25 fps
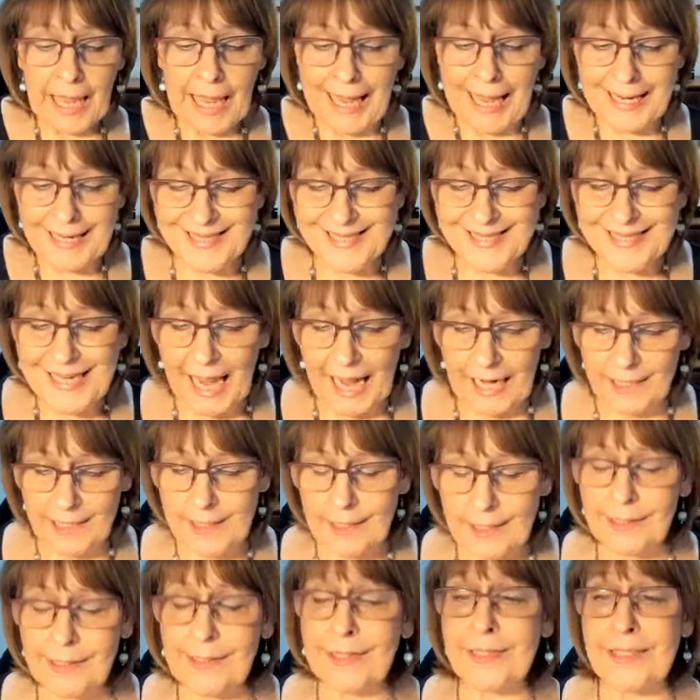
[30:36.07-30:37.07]
as
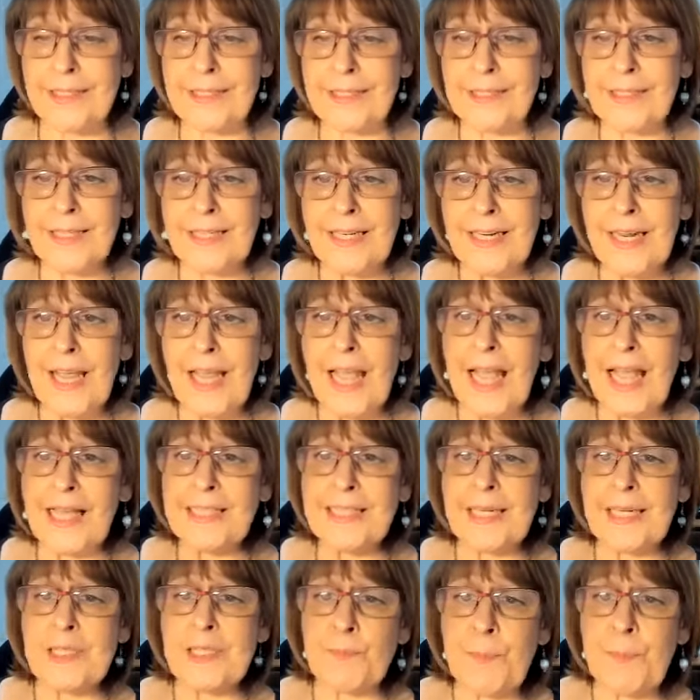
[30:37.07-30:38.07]
desolate
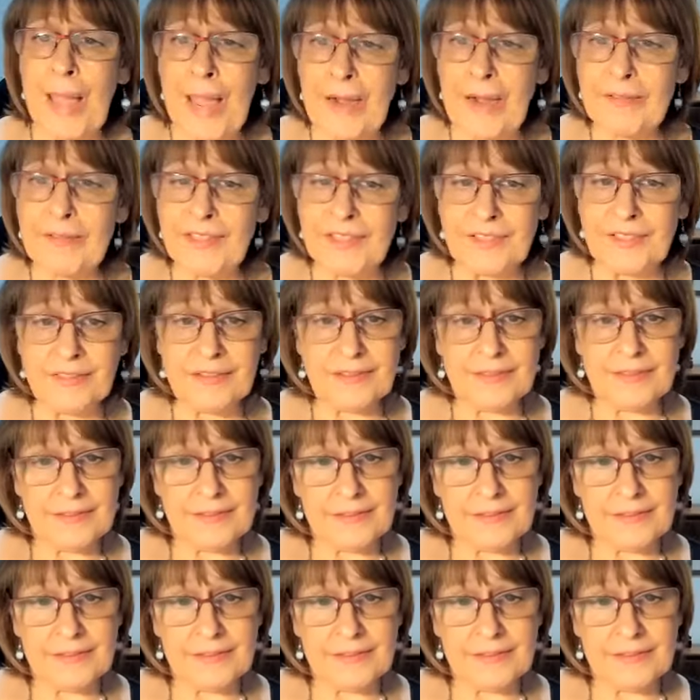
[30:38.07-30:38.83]
and as barren